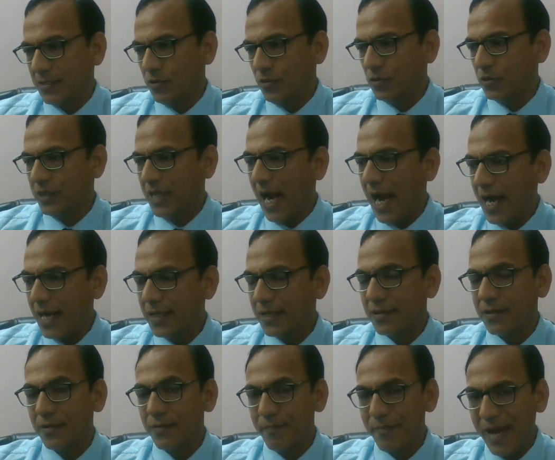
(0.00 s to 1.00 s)
So
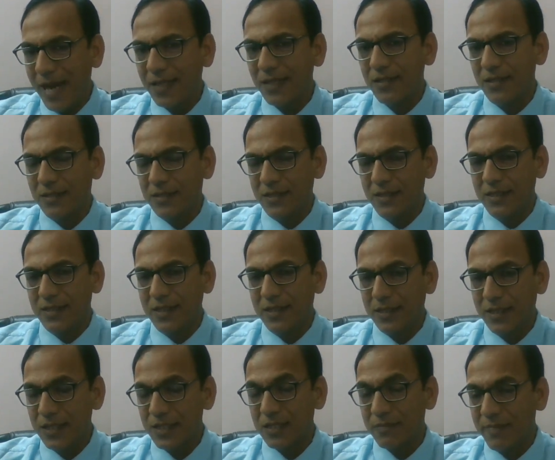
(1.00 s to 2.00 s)

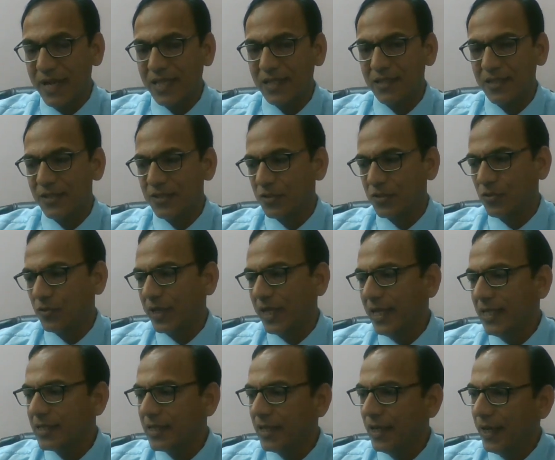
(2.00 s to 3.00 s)
this method is known
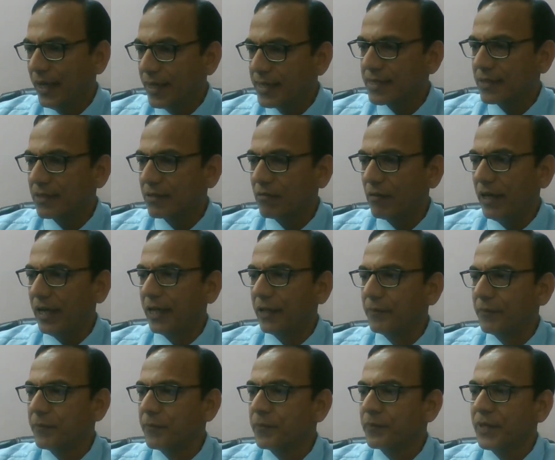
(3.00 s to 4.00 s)
as
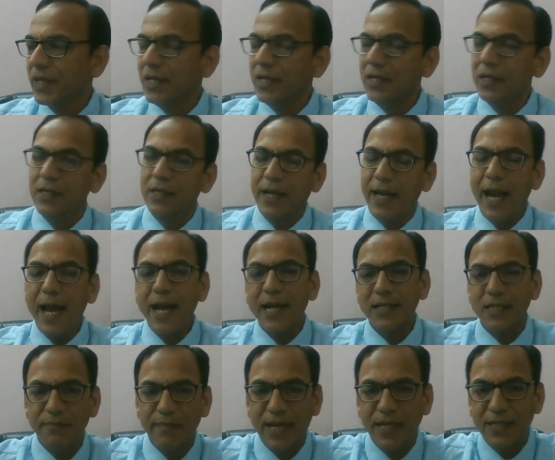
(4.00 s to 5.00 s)
screening.
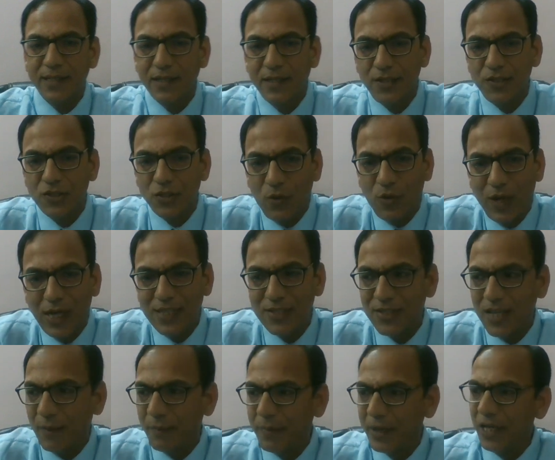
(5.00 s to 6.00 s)
Next method is oil
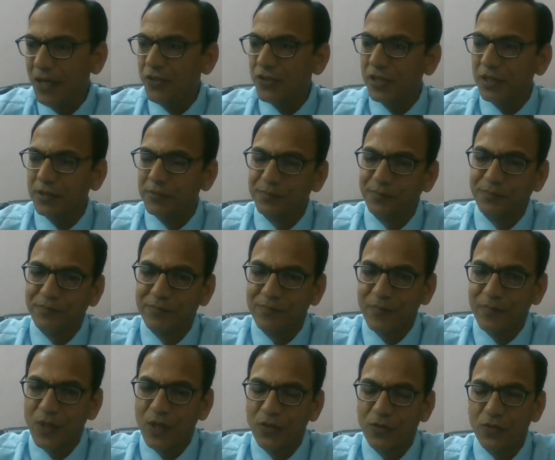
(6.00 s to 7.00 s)
separation.
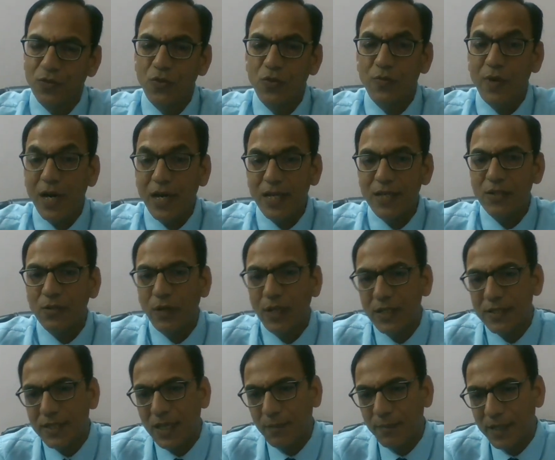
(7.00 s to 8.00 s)
So what is
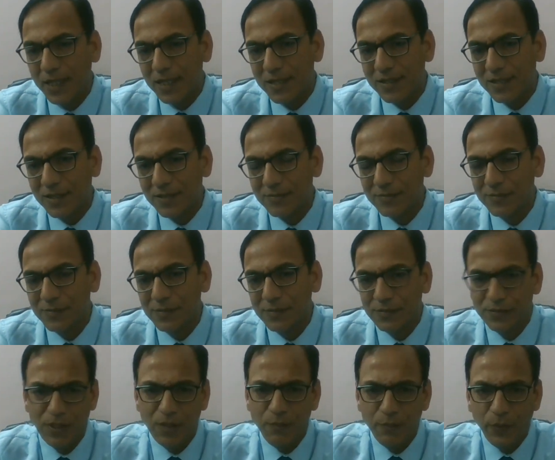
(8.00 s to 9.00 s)
oil separation?
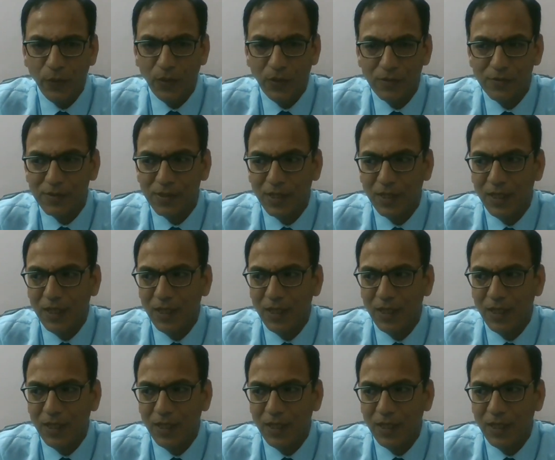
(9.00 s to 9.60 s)
Simple.